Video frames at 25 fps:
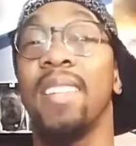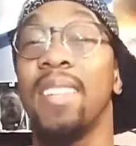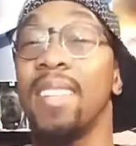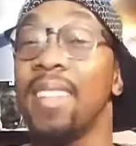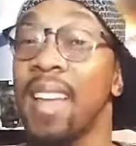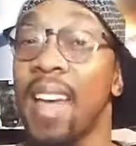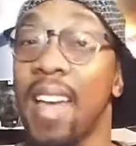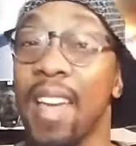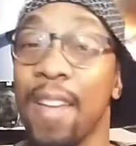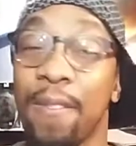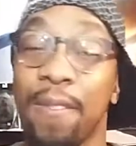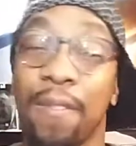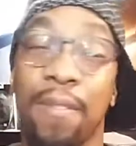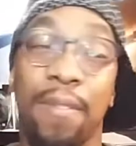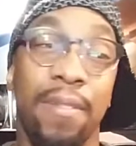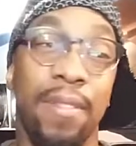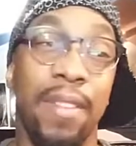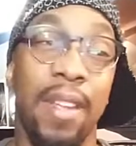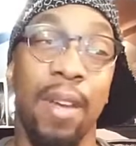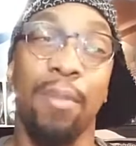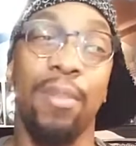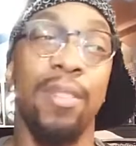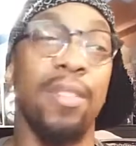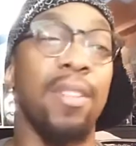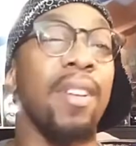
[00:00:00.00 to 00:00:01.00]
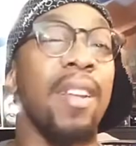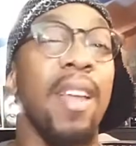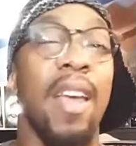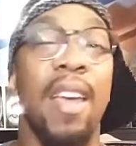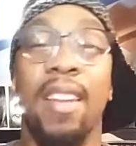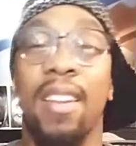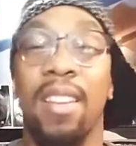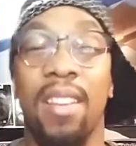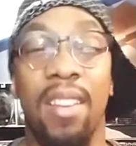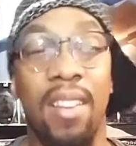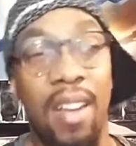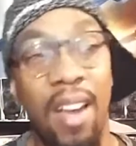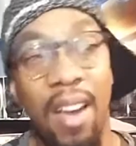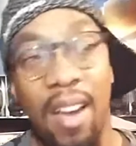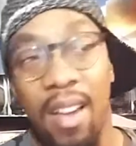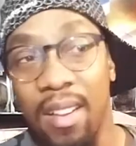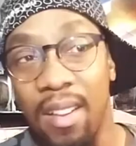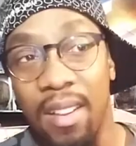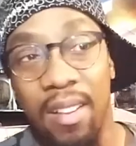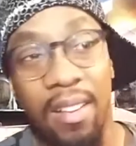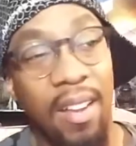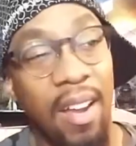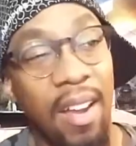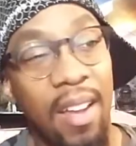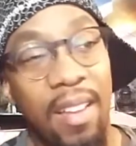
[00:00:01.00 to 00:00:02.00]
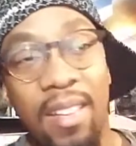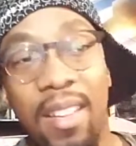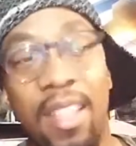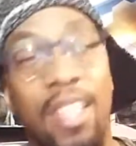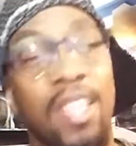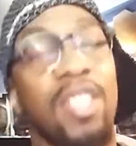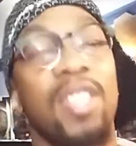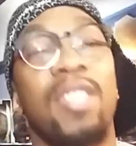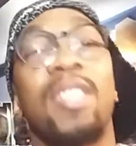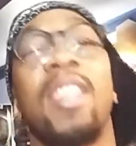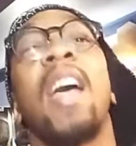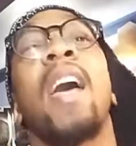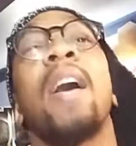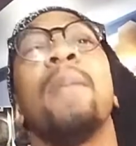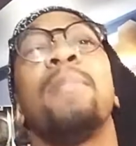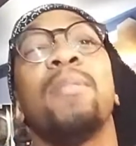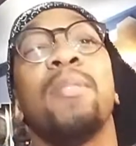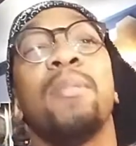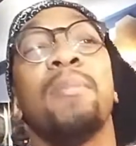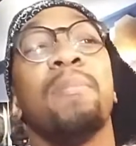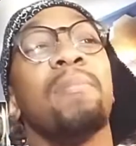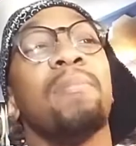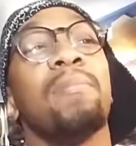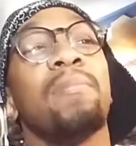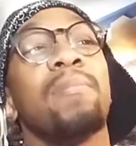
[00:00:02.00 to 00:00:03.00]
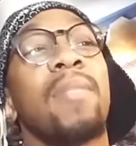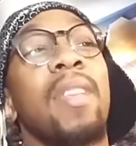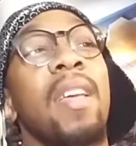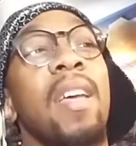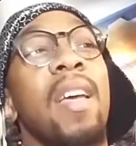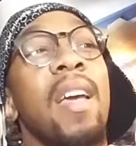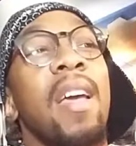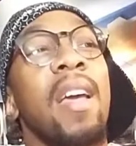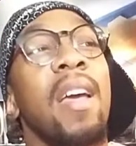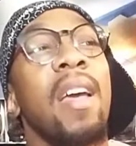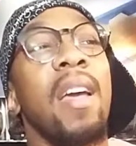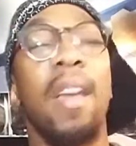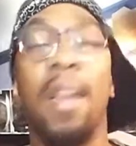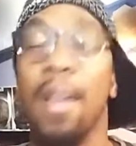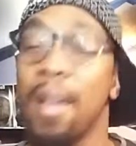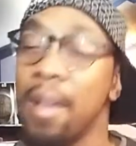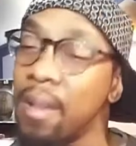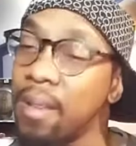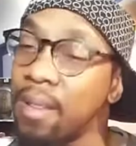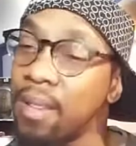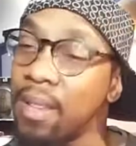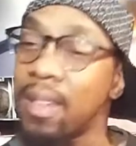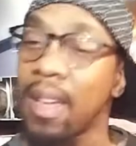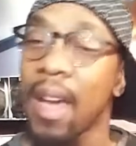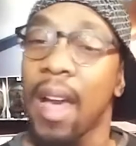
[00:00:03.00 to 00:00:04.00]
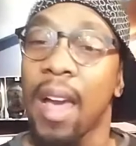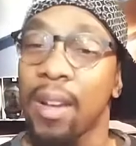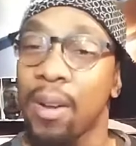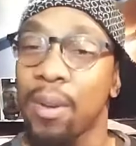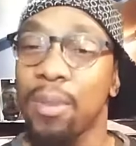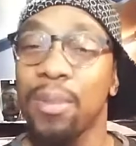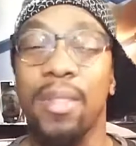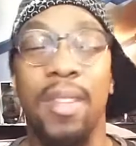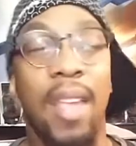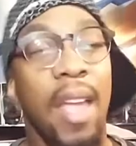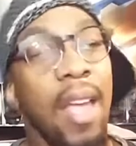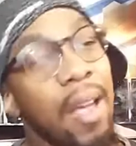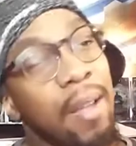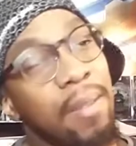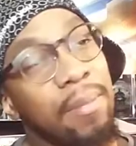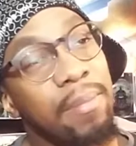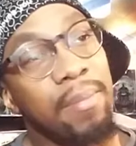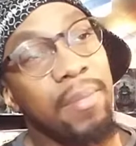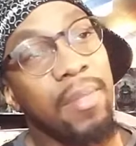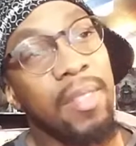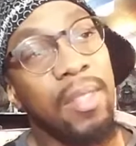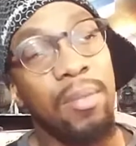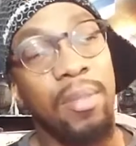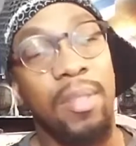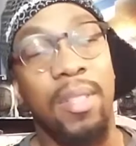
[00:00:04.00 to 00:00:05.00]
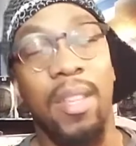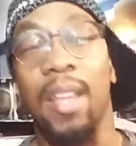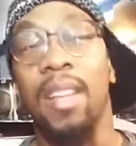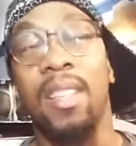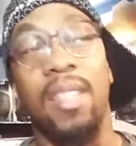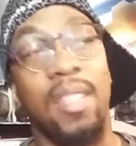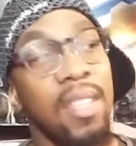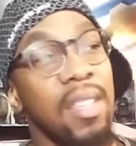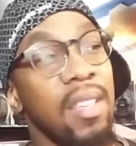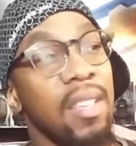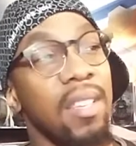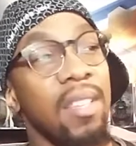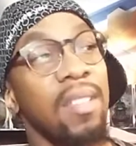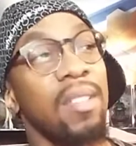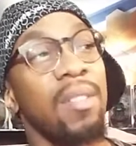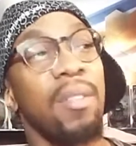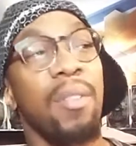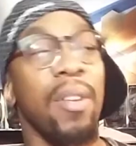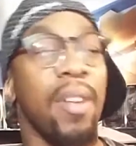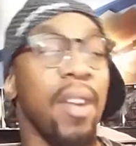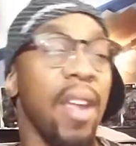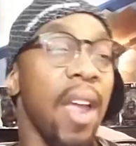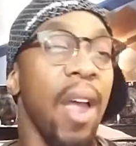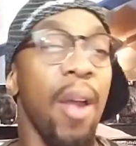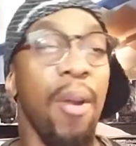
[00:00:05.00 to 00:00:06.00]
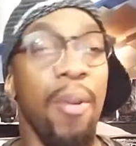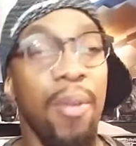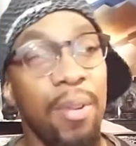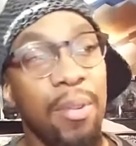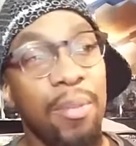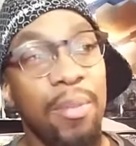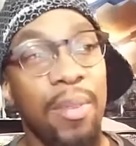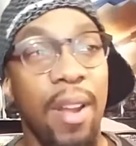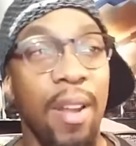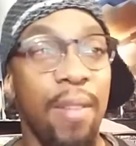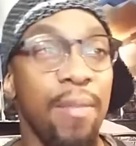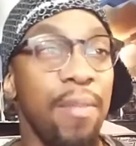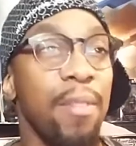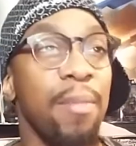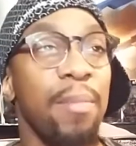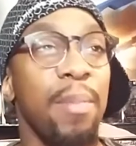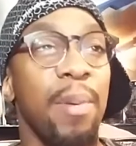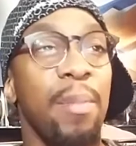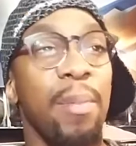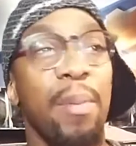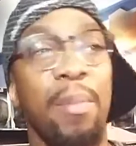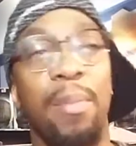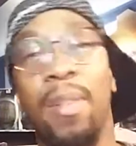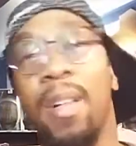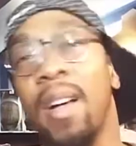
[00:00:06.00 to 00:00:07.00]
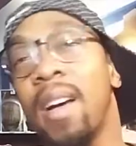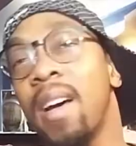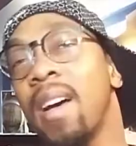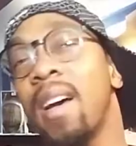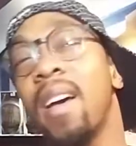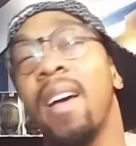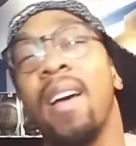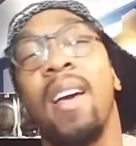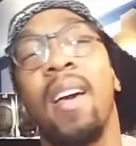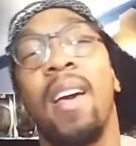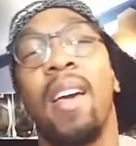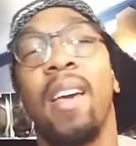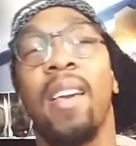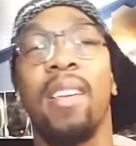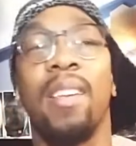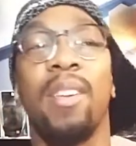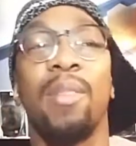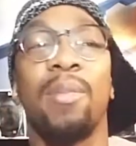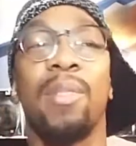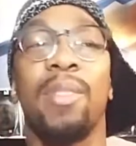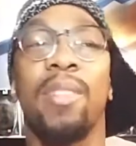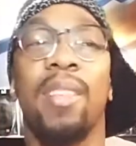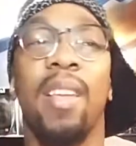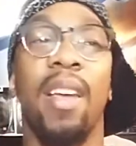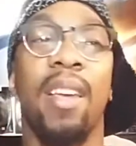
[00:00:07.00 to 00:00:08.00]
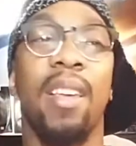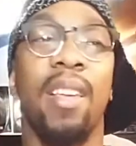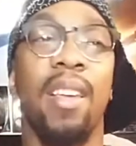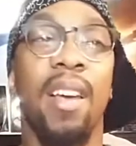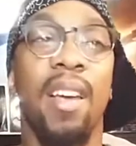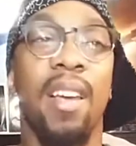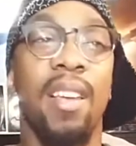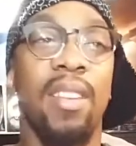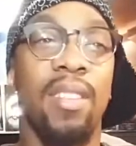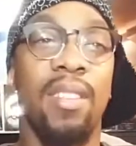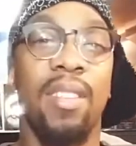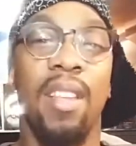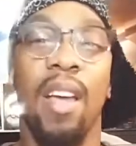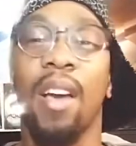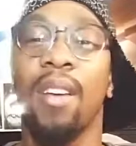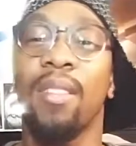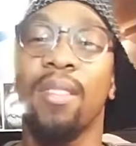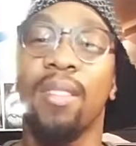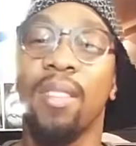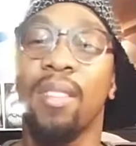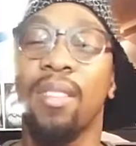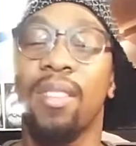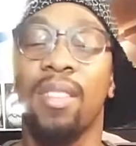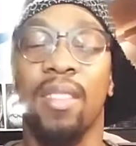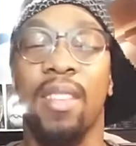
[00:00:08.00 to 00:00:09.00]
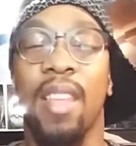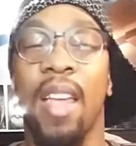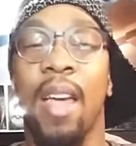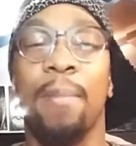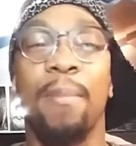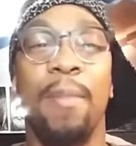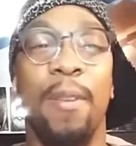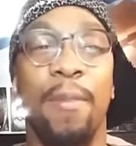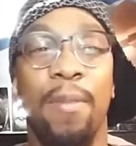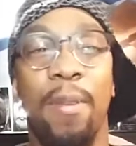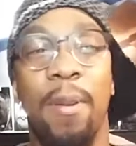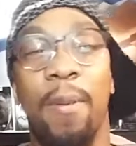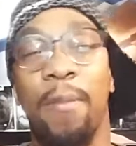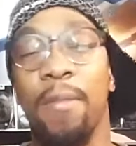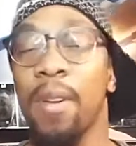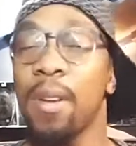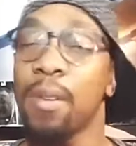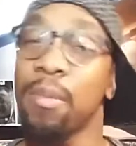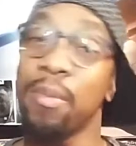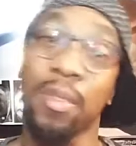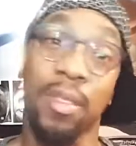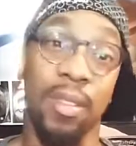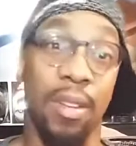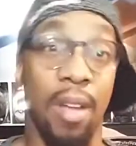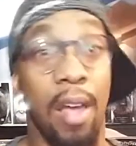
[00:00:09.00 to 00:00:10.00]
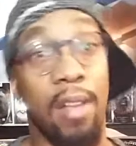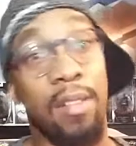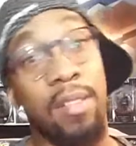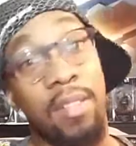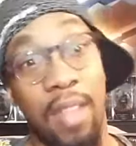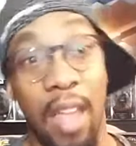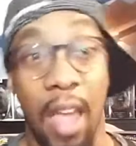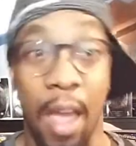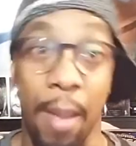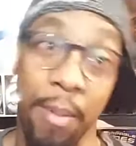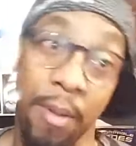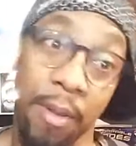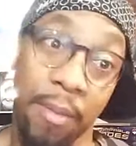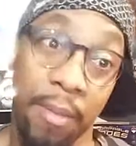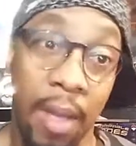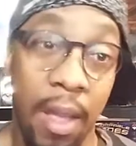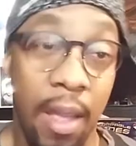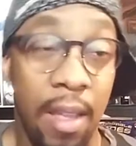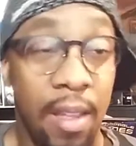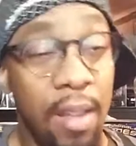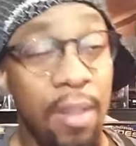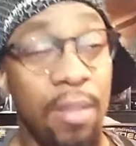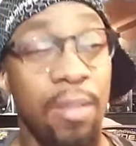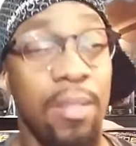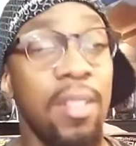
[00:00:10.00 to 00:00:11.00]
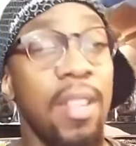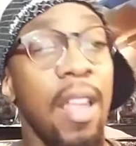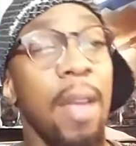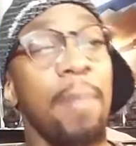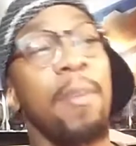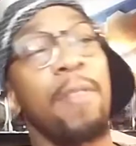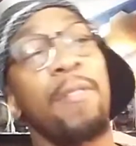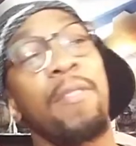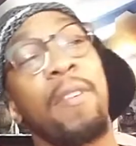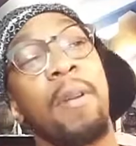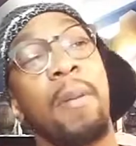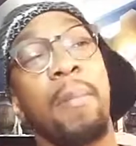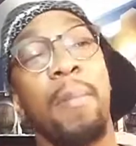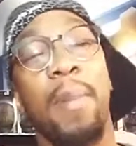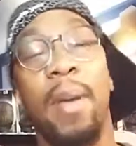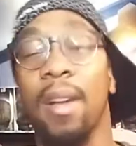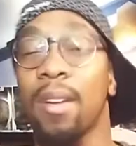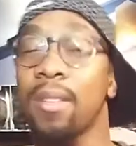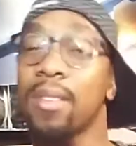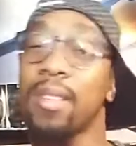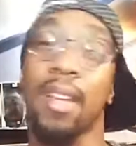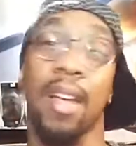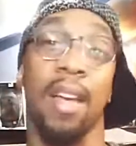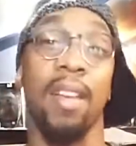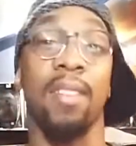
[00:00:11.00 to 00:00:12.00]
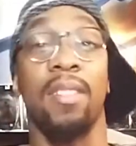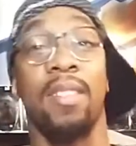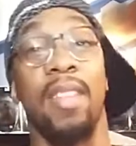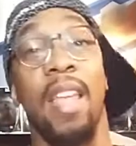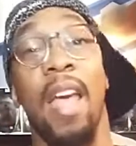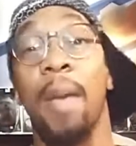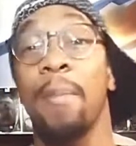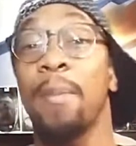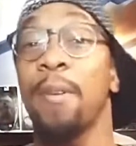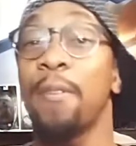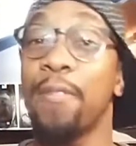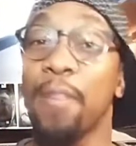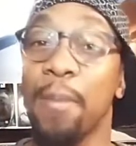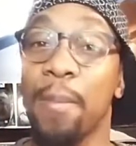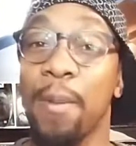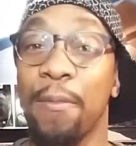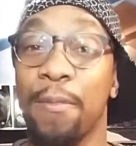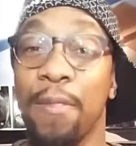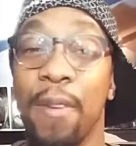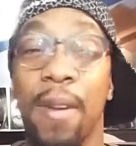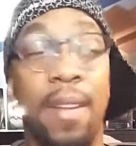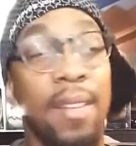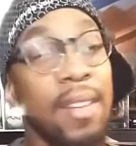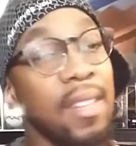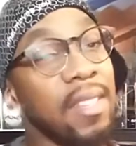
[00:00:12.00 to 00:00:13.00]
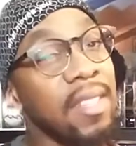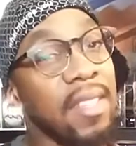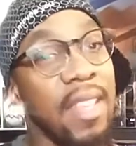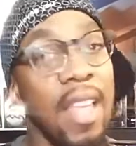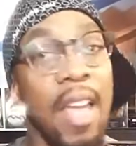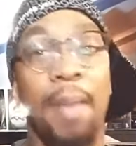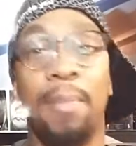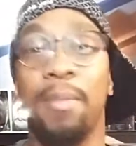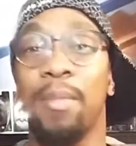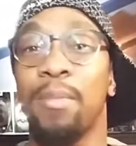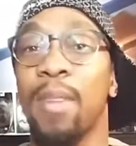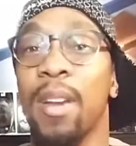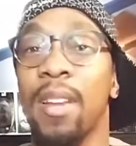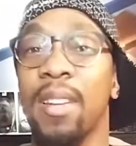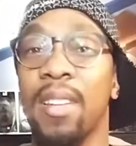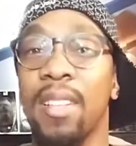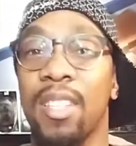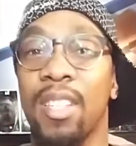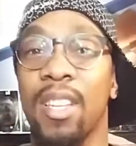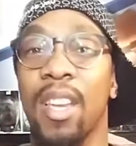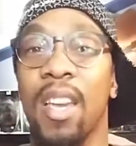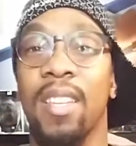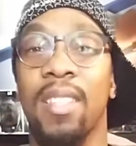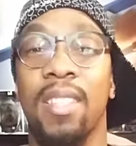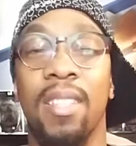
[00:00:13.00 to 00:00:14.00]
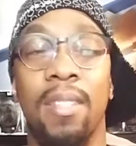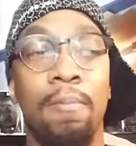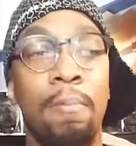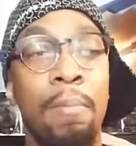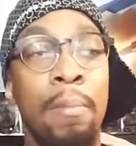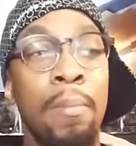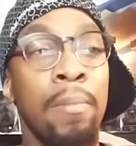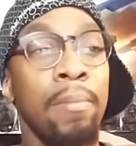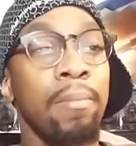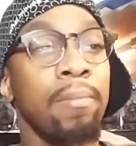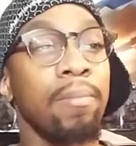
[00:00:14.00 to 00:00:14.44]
knife that was on the end of the gun and stabs him. the guy goes down, he was like, see, you're a coward, whatever, blah, blah, blah. And he was like, how you stab me from the front? He was like, I'll stab you. You stab me from the back? I was like, I'll stab you from the front. And he stabs him right in the chest.